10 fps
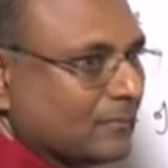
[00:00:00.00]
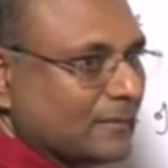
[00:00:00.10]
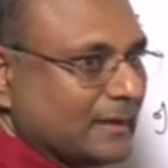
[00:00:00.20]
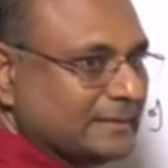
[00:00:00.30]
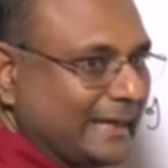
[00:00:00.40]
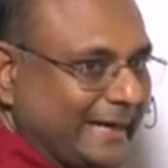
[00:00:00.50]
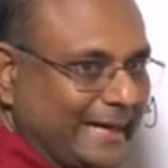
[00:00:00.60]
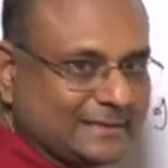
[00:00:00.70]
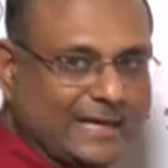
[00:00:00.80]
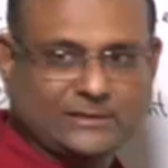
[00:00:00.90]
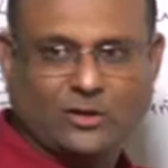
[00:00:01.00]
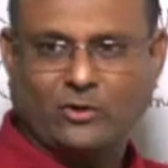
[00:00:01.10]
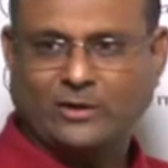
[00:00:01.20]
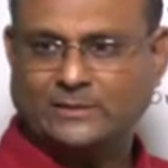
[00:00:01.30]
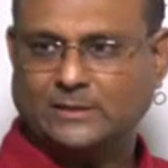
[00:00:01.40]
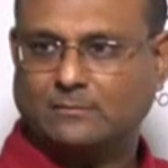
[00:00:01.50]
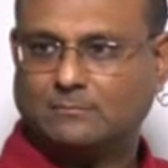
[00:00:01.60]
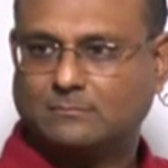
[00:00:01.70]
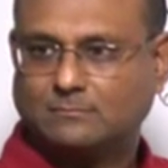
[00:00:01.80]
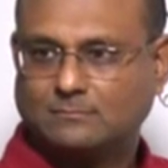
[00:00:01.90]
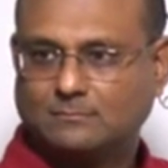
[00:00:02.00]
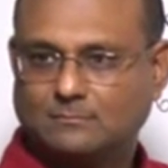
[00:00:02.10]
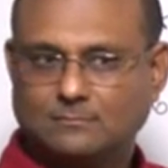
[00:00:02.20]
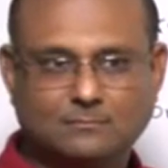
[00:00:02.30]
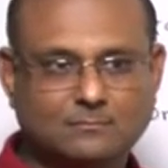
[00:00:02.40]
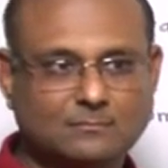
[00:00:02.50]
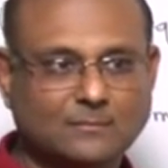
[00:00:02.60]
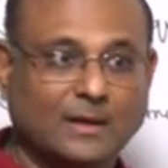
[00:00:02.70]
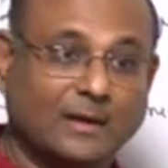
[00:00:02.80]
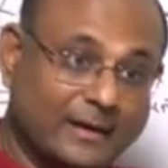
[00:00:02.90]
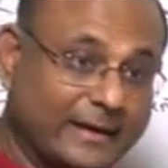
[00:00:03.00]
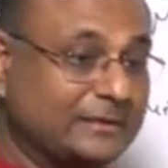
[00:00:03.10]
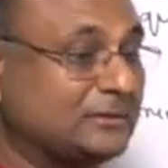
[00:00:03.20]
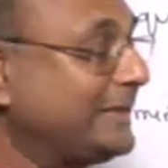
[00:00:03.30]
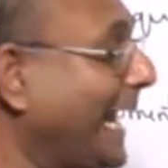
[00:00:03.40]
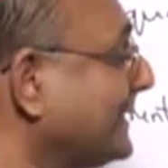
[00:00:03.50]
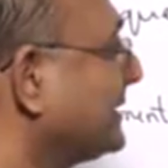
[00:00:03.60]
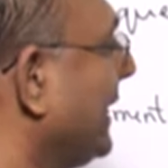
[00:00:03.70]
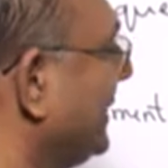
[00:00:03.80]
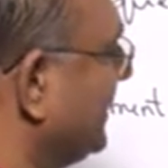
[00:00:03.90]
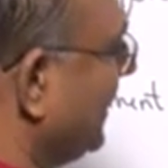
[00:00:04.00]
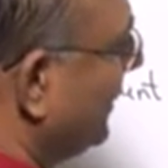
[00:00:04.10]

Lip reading: Is that translation or rotation? Translation. It is translation.